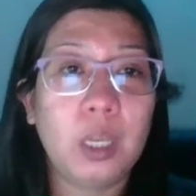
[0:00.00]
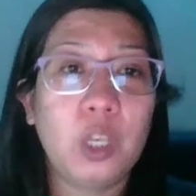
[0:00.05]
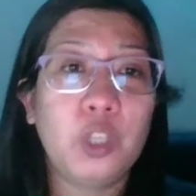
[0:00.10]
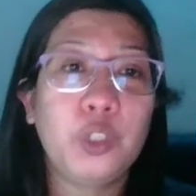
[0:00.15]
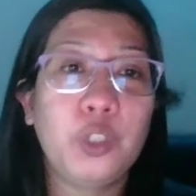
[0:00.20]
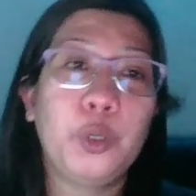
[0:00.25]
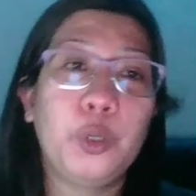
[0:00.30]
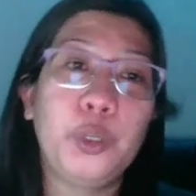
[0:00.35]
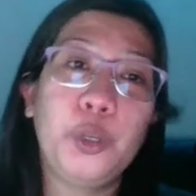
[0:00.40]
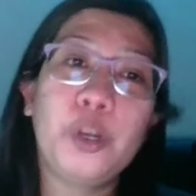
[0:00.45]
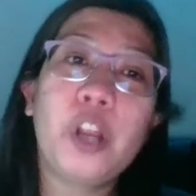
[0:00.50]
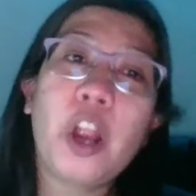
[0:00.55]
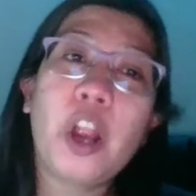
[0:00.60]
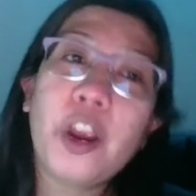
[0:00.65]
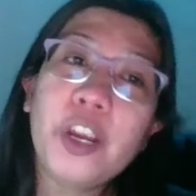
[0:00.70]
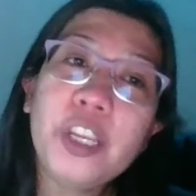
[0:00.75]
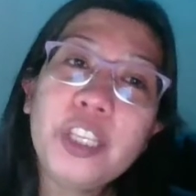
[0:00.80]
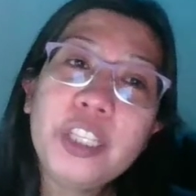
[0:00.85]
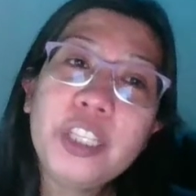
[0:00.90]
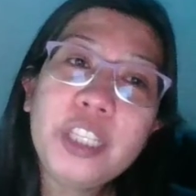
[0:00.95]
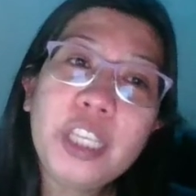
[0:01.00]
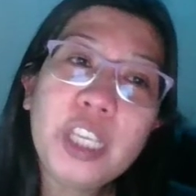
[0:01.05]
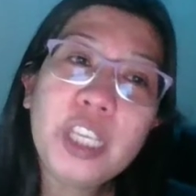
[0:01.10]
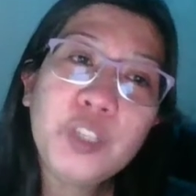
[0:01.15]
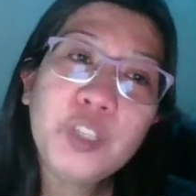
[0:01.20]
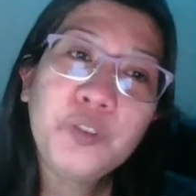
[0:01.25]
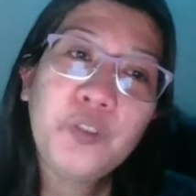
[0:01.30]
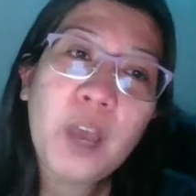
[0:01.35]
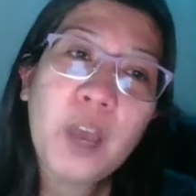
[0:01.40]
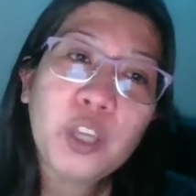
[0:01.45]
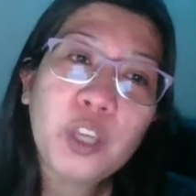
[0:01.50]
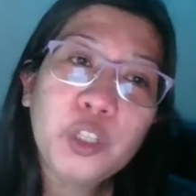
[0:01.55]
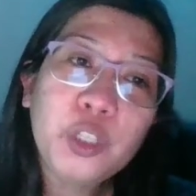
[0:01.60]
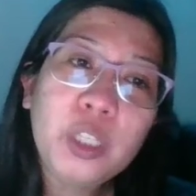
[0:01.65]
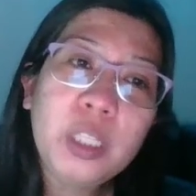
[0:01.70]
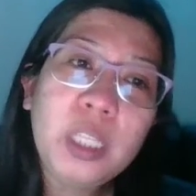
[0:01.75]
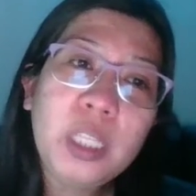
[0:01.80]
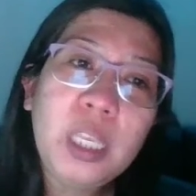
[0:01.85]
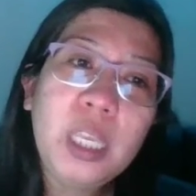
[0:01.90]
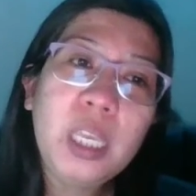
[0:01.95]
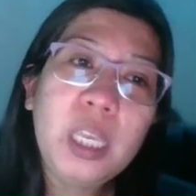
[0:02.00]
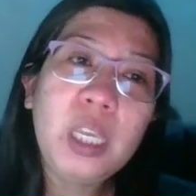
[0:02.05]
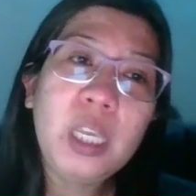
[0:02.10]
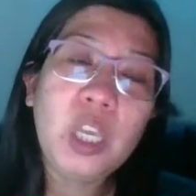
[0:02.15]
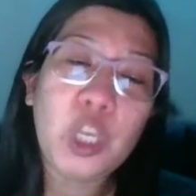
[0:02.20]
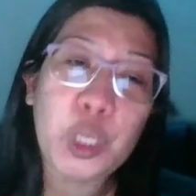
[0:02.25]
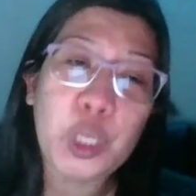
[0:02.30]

So your RC is functioning,